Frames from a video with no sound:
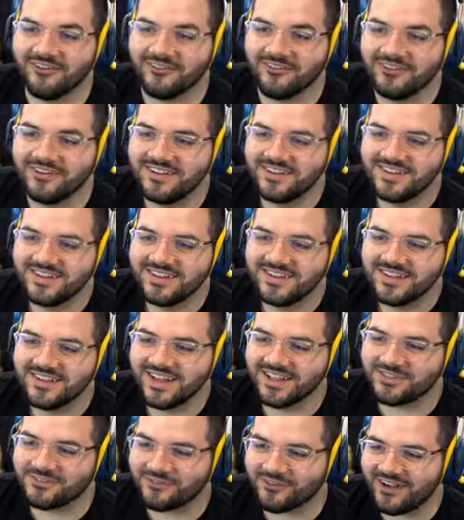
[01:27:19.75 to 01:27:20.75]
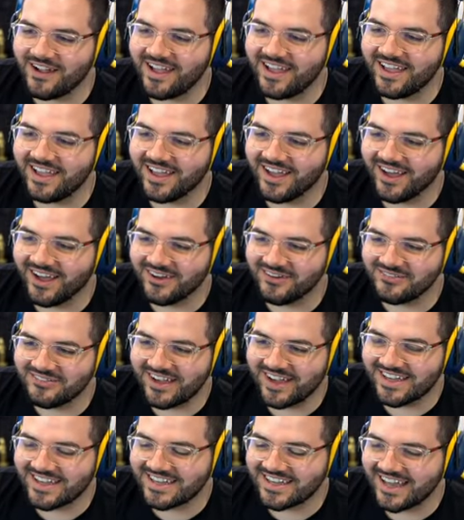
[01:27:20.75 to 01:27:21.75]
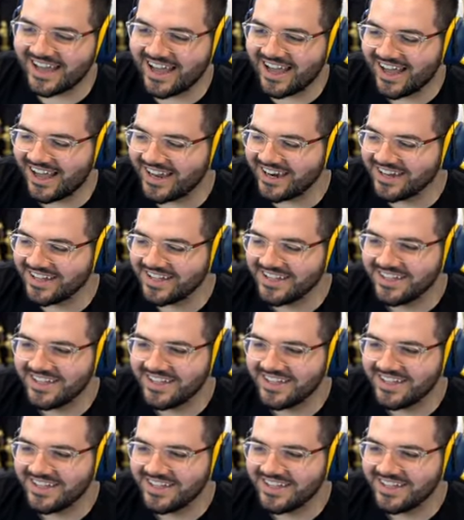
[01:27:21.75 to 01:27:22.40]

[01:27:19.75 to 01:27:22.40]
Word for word: Spray. It's, it's spray. spray. Oh my God.